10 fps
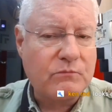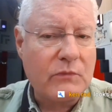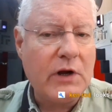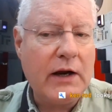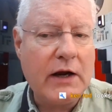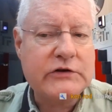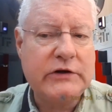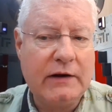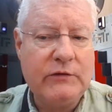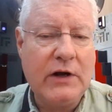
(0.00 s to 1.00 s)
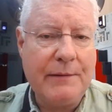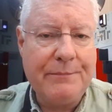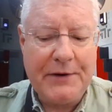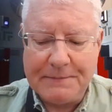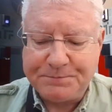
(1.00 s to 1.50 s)
I actually have not
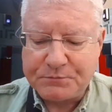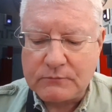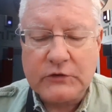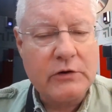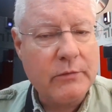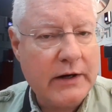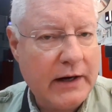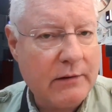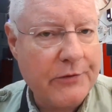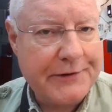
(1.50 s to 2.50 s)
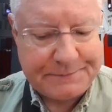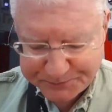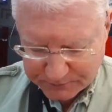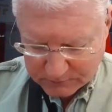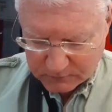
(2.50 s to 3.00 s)
been to my neighborhood
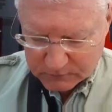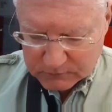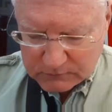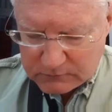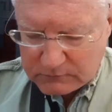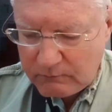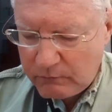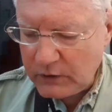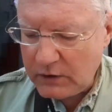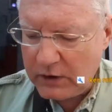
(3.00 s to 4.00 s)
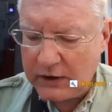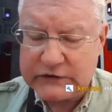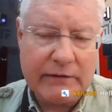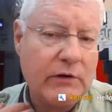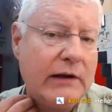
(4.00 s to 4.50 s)

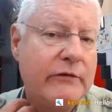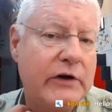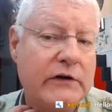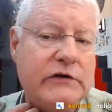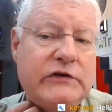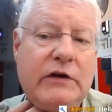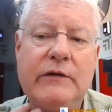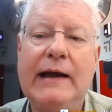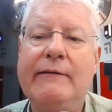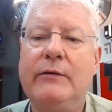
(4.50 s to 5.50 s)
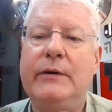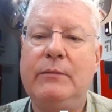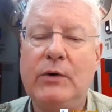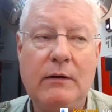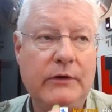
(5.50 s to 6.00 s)
7-Eleven yet to see if they have it. They
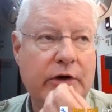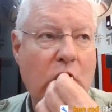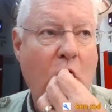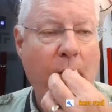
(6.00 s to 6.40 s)
probably do.